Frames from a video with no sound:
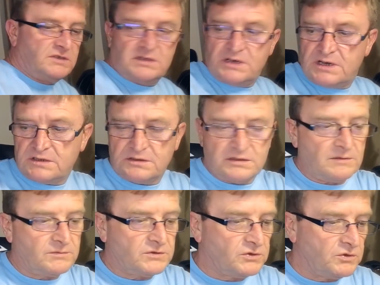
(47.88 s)
that? It's
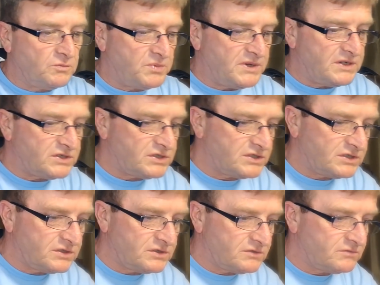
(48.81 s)
absolute pish,
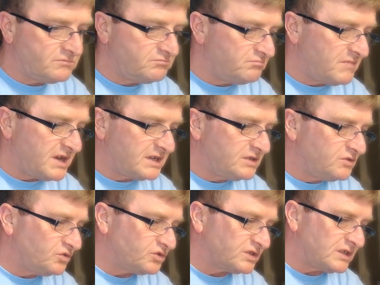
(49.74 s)
making
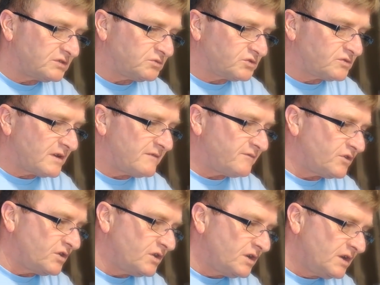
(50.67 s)
no sense
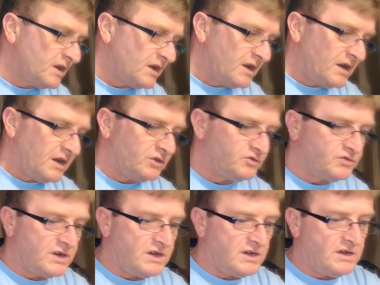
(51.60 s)
whatsoever.
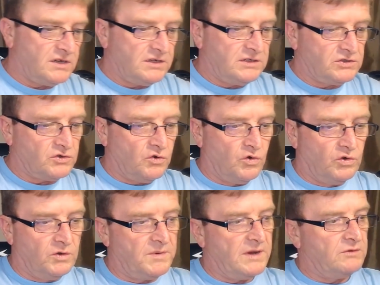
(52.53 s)
Address, and it's
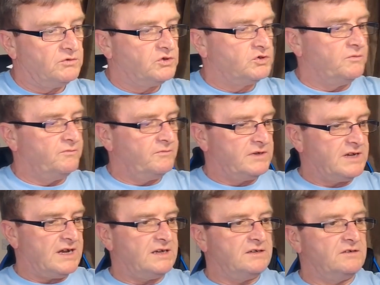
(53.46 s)
all about some kind